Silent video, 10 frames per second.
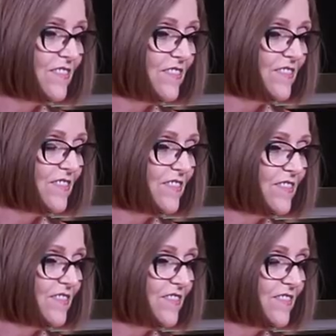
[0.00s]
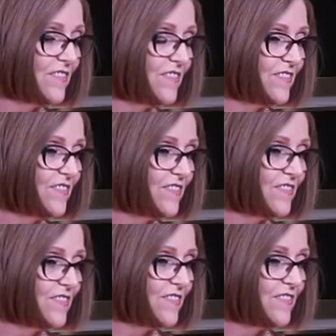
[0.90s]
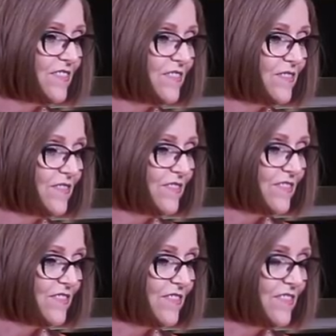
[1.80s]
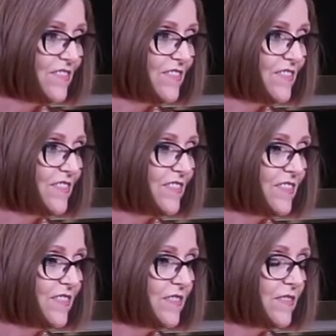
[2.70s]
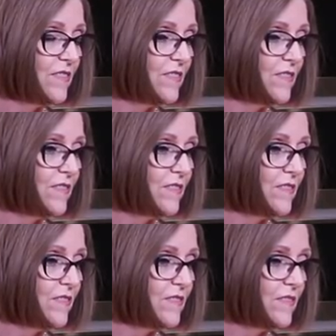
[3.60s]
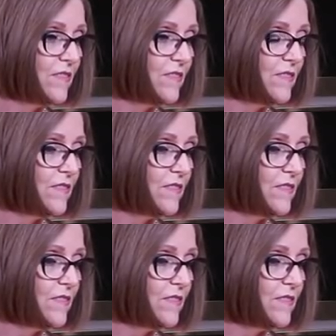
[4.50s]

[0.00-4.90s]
This person isn't speaking.